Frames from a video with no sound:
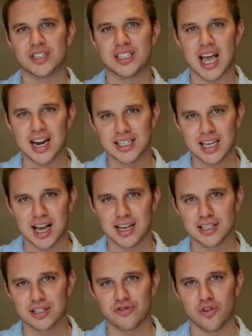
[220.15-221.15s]

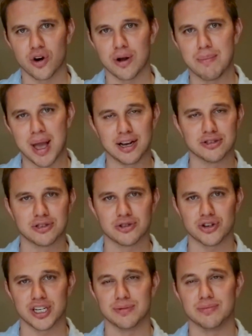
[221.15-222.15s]
sanitized for a
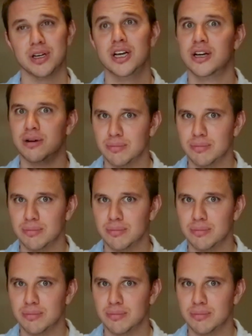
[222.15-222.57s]
mainstream,